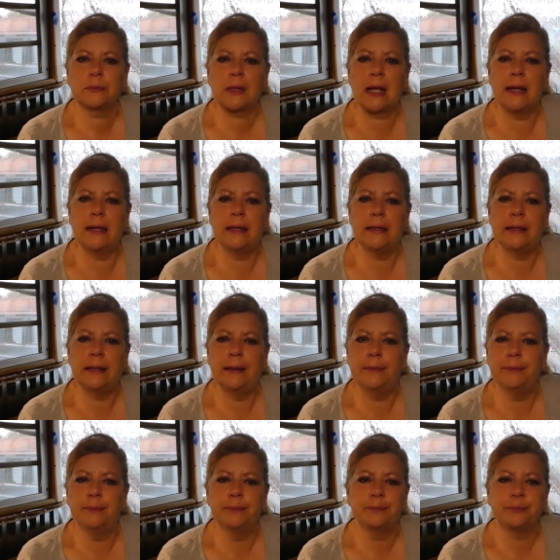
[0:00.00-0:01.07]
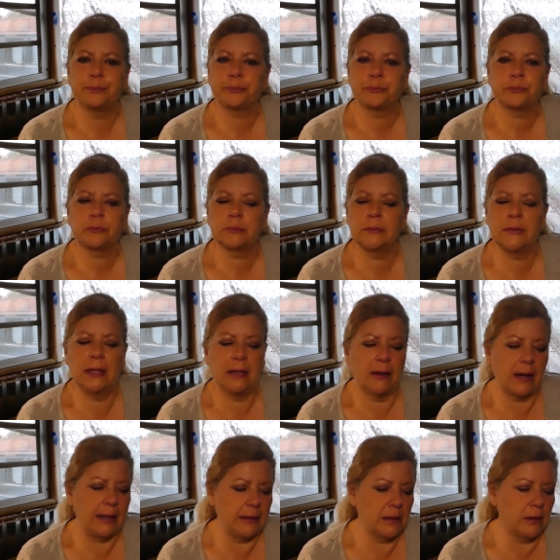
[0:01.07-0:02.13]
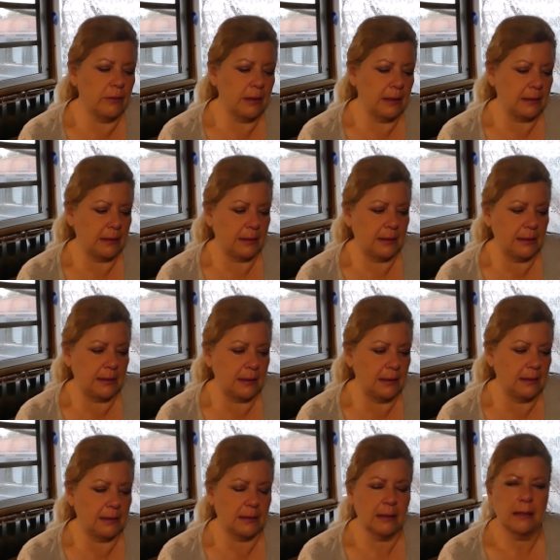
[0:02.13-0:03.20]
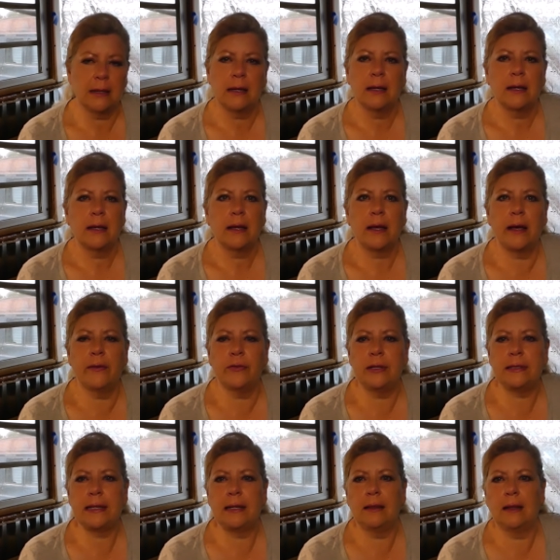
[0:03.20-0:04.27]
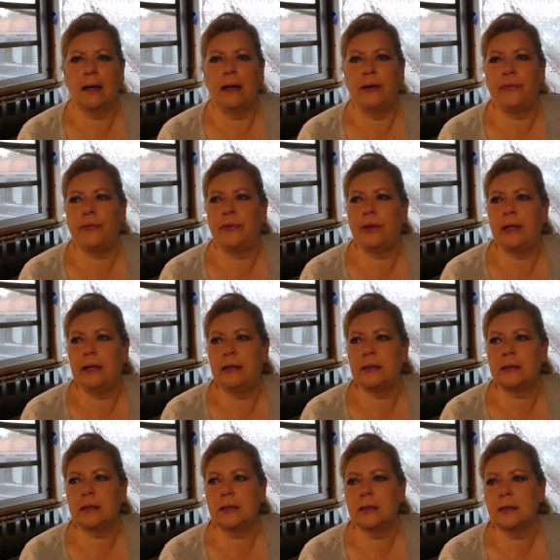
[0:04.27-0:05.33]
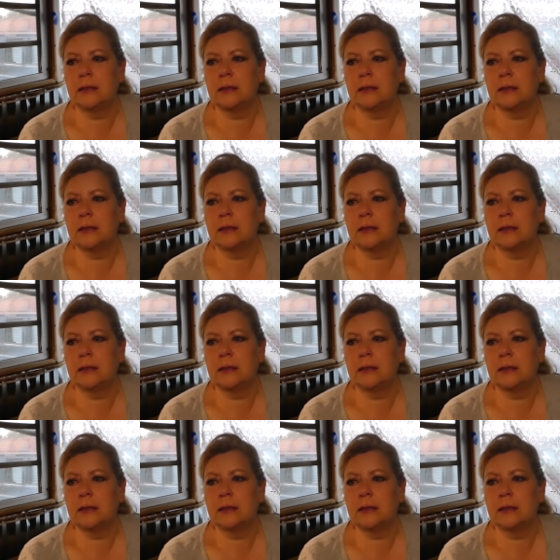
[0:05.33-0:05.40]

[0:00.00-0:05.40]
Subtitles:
And, you know, I know that this is everyday life, that